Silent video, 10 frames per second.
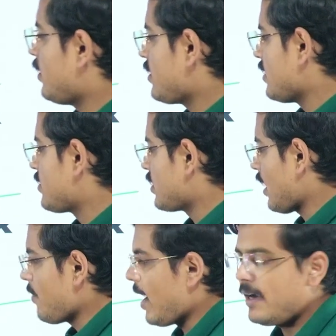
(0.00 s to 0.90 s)
this
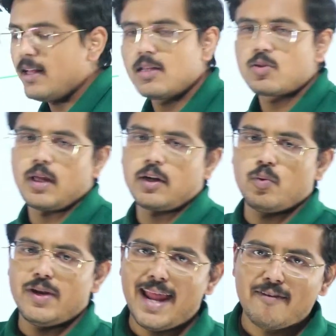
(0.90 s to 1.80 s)
Instagram handle so that you
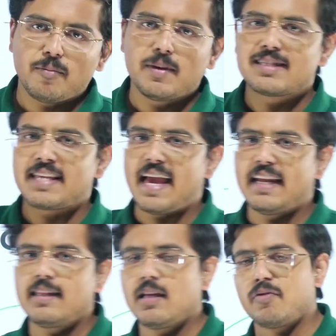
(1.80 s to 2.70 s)
never miss
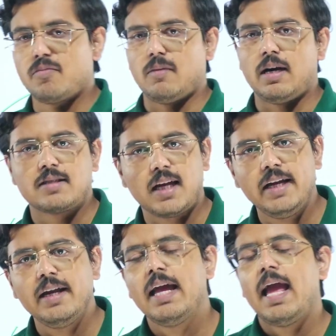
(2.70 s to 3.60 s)
anything from my side.
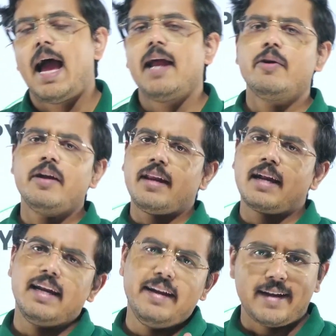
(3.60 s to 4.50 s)
And you can
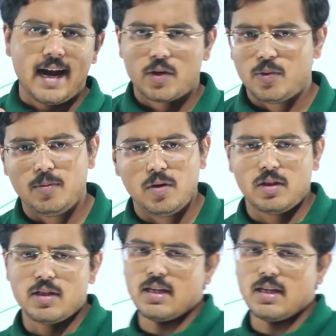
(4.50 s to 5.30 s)
directly interact with me on this